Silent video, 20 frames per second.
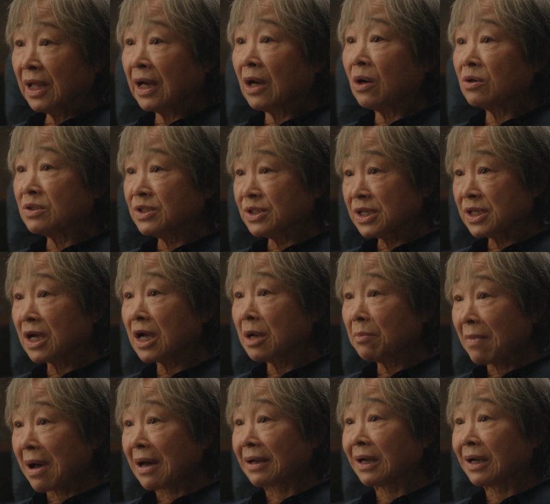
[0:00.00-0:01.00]
The grandmother
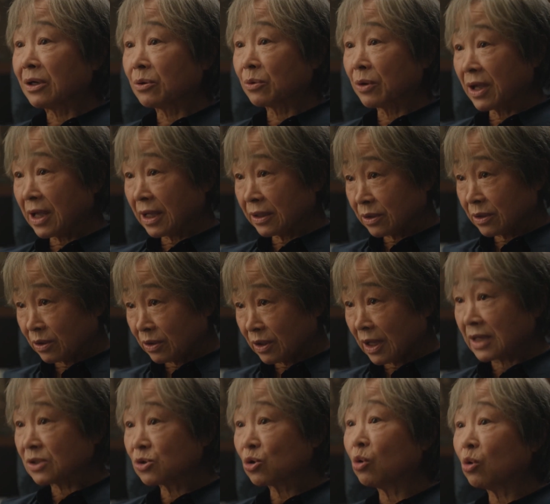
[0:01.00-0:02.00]
confessed that her
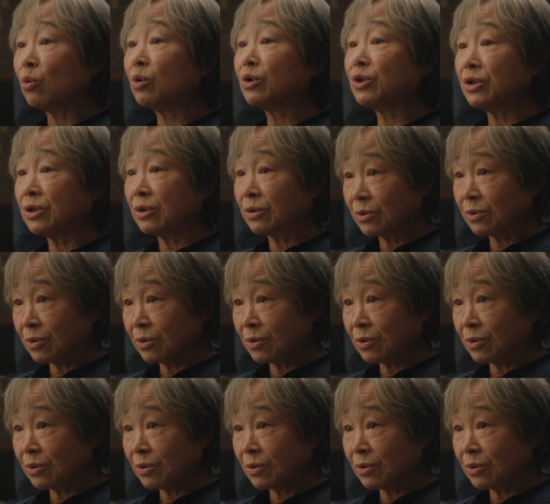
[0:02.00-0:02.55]
initial reason for